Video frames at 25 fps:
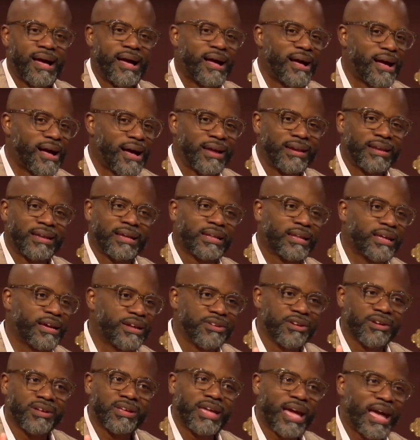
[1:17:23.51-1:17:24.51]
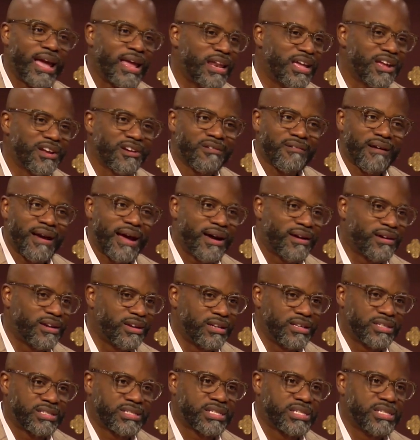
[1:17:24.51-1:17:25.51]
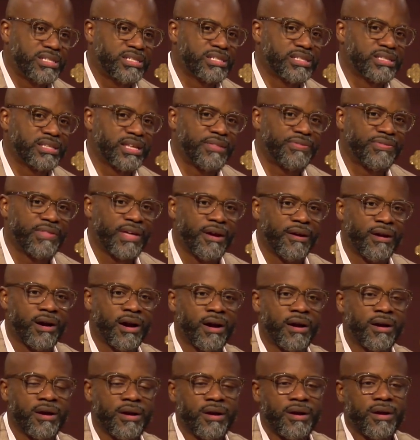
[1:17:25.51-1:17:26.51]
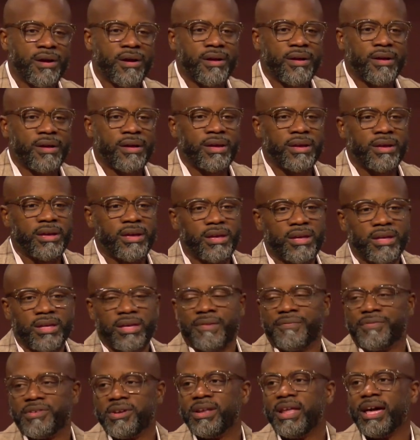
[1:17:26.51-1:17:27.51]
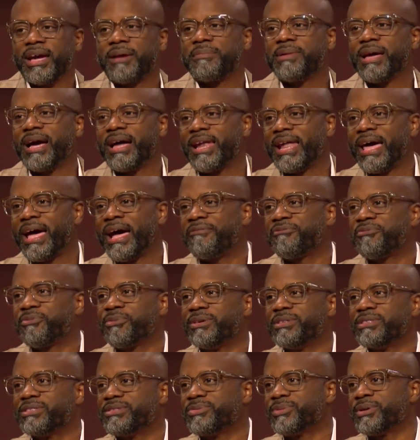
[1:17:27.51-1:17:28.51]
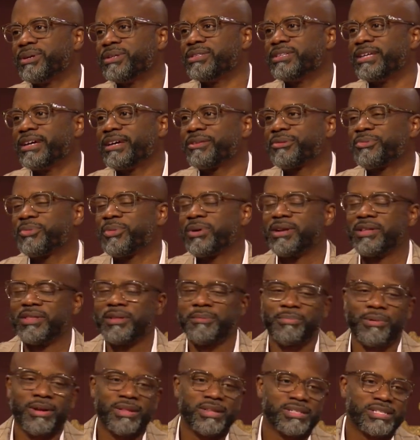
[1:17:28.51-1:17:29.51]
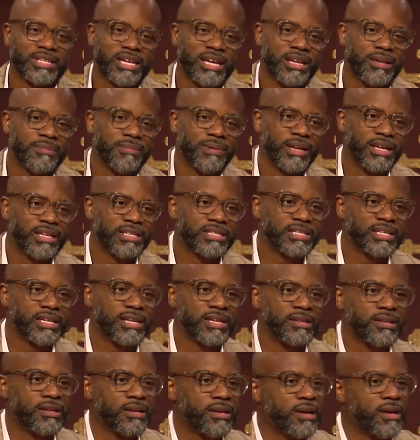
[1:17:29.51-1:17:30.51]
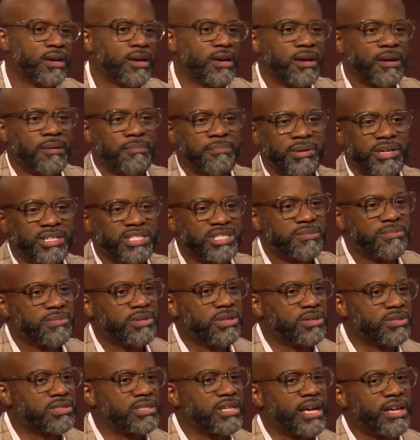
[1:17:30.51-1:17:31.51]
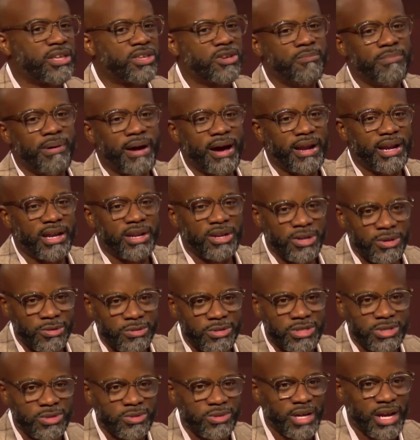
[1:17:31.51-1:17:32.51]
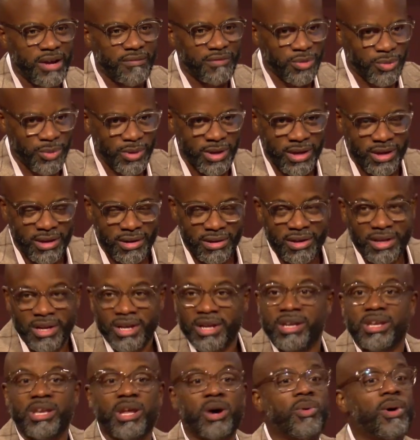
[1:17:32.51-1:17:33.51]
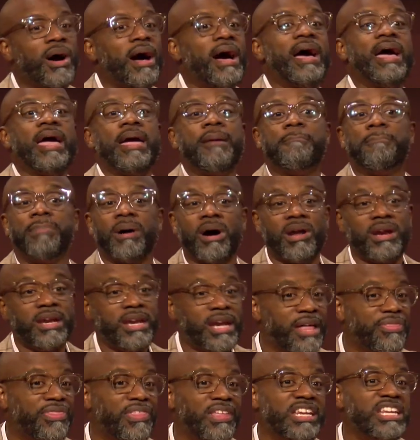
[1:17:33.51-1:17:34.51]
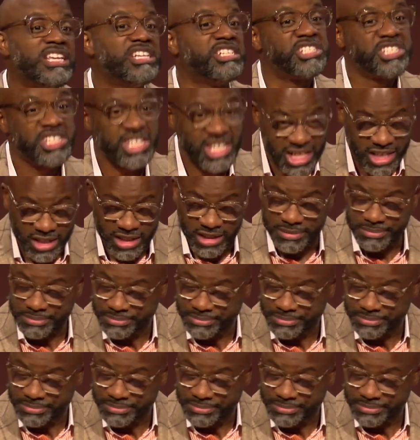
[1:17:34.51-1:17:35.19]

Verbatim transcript: I declare you're gaining ground in this season, that there are, if you're like me, I laughed when, when one of the brothers came to me and they said, Bishop, looks like you buying a new suit every week. No, I ain't bought nothing this year.